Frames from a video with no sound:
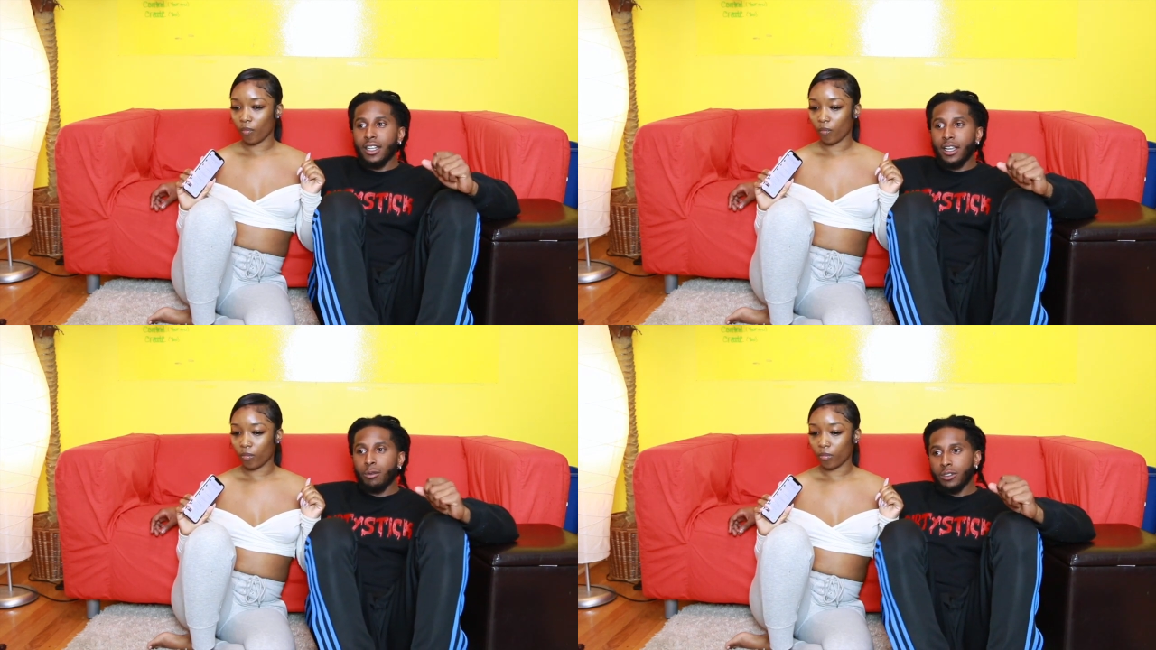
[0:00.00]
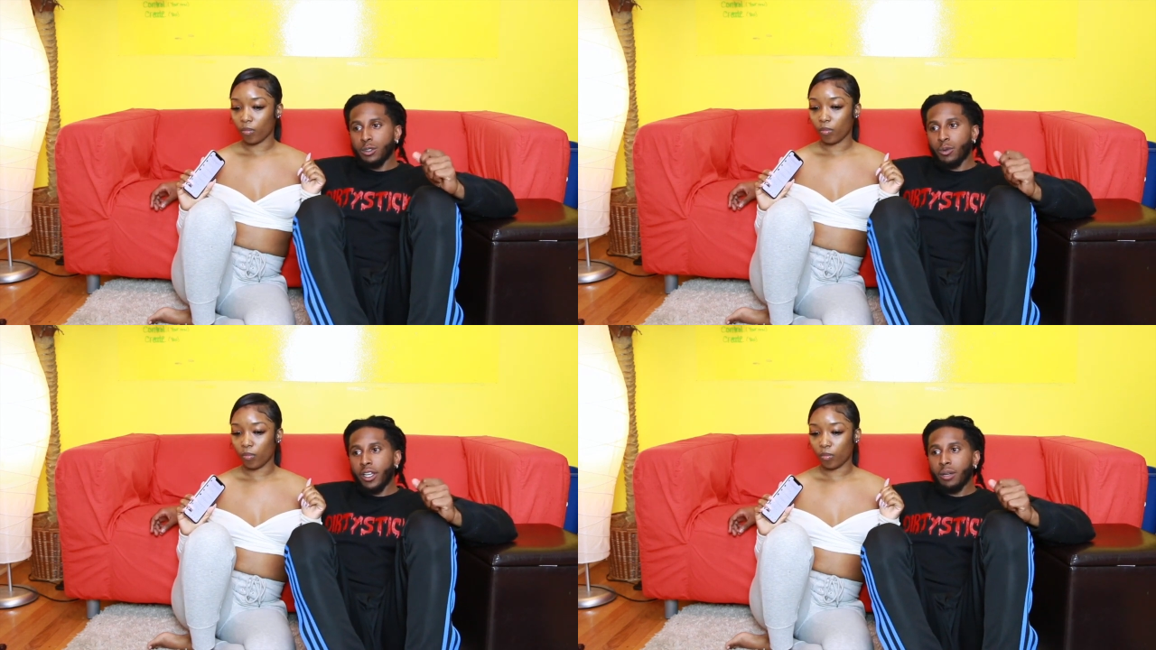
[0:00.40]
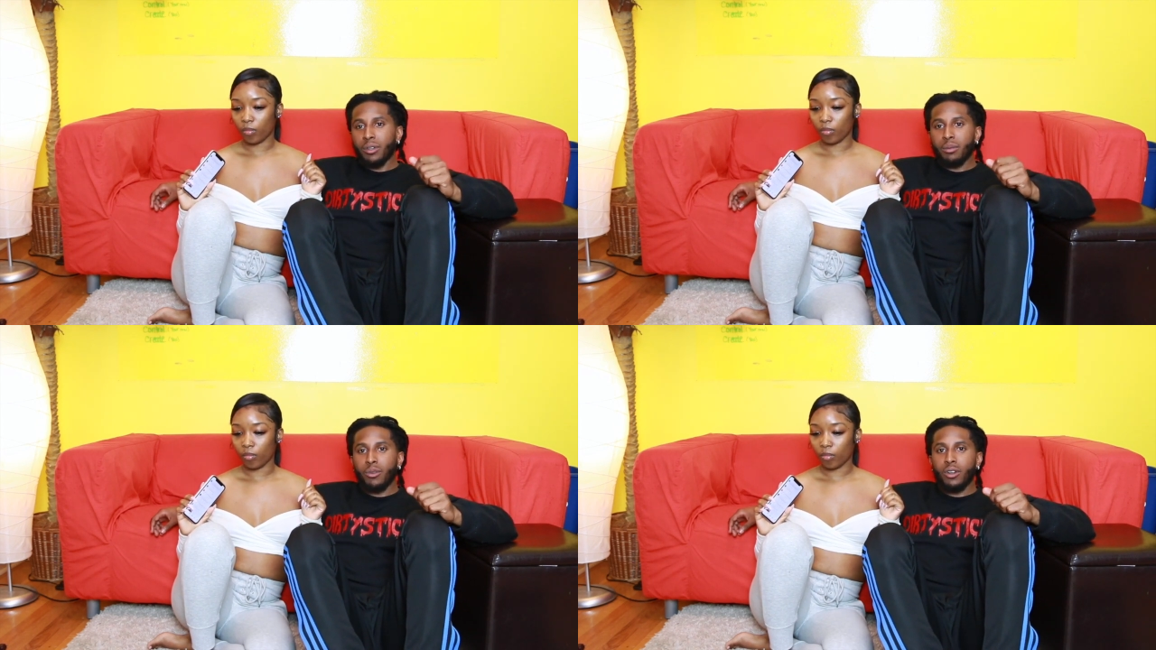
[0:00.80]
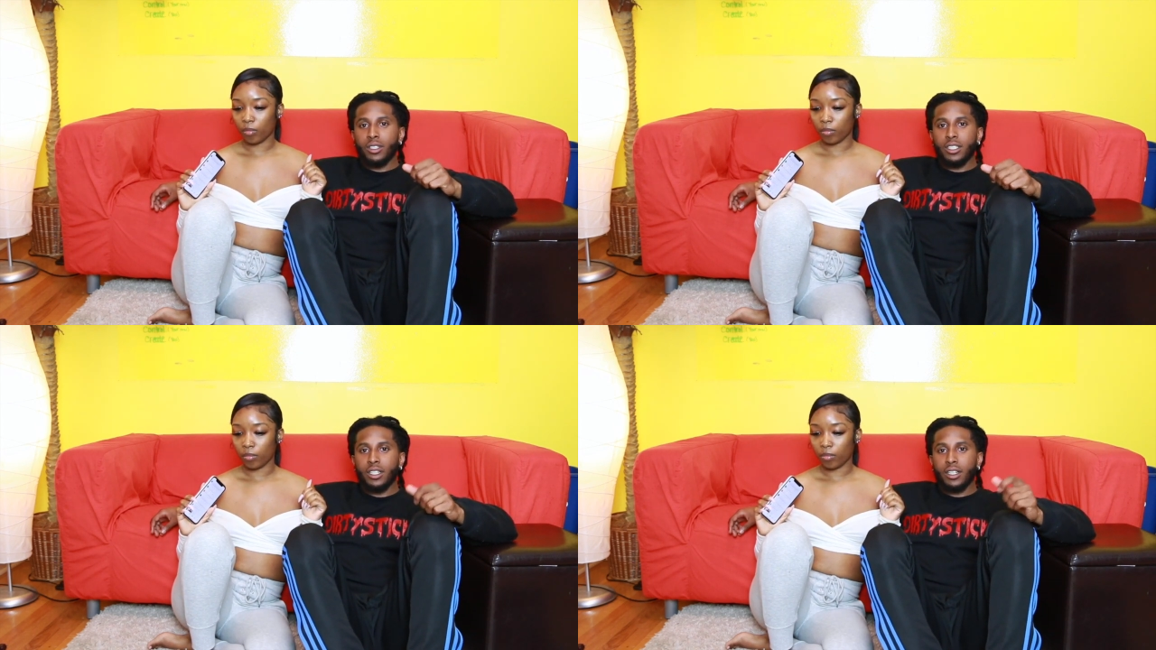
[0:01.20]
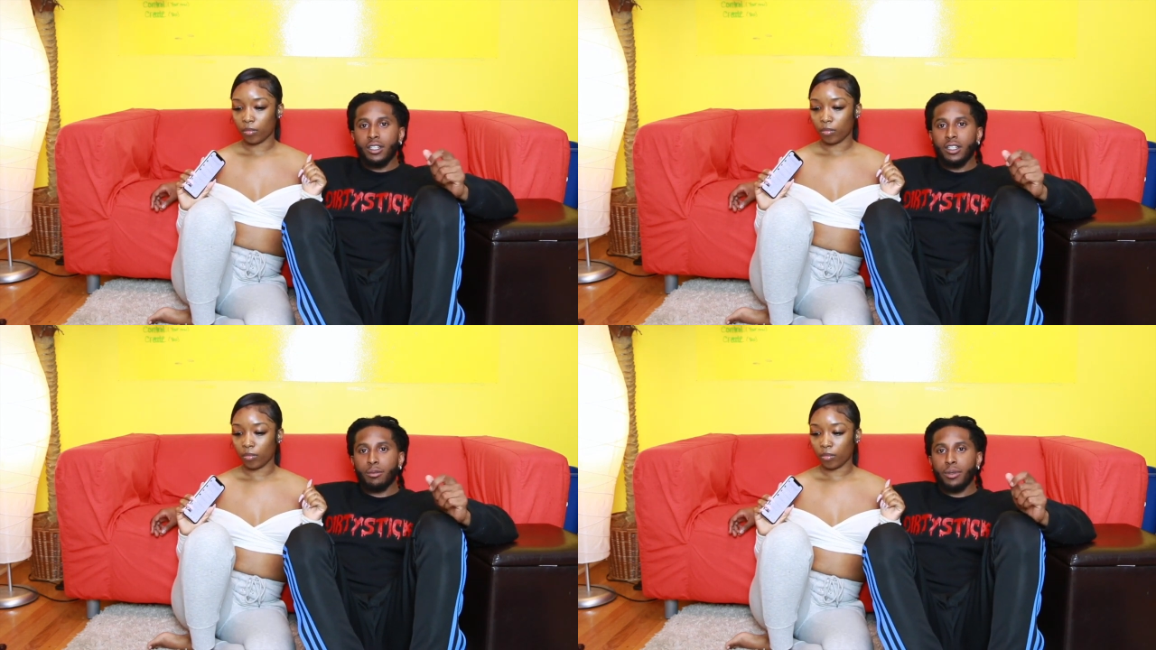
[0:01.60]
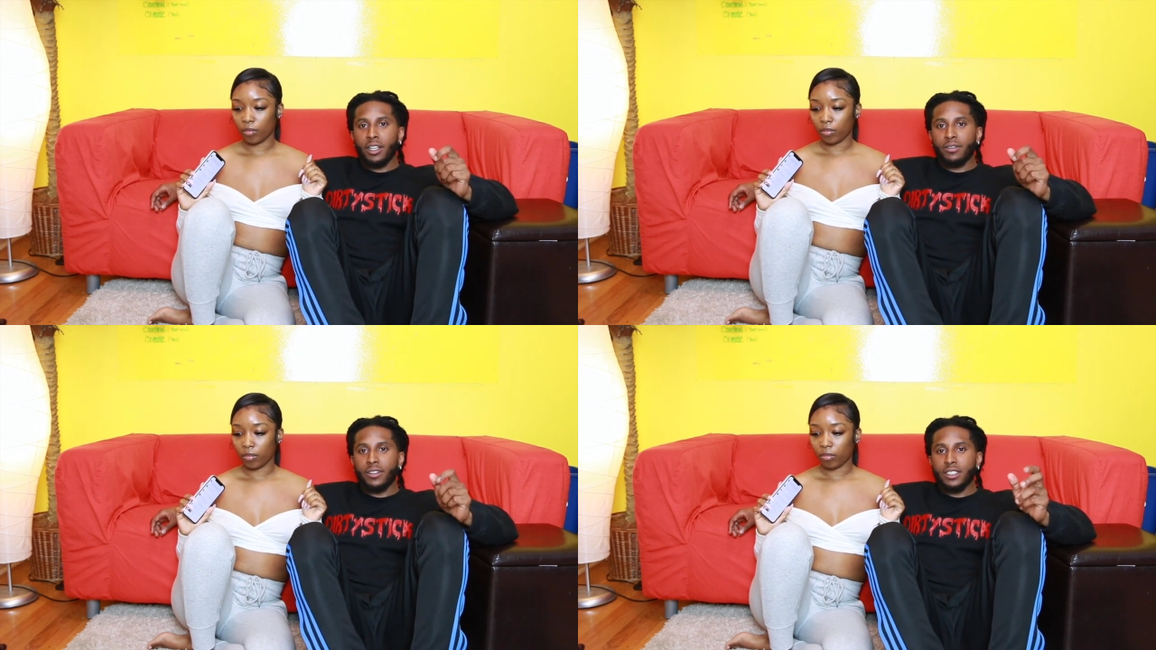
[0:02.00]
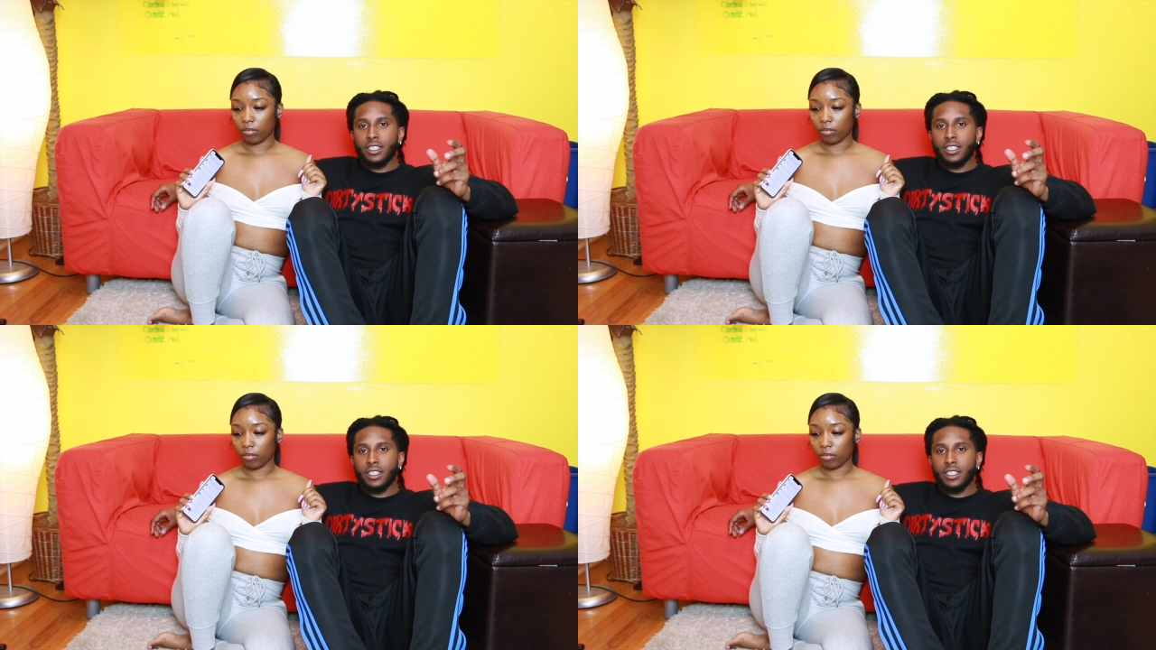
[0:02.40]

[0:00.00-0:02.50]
Speaker 1: Like we just wake up in the morning. She can cook breakfast.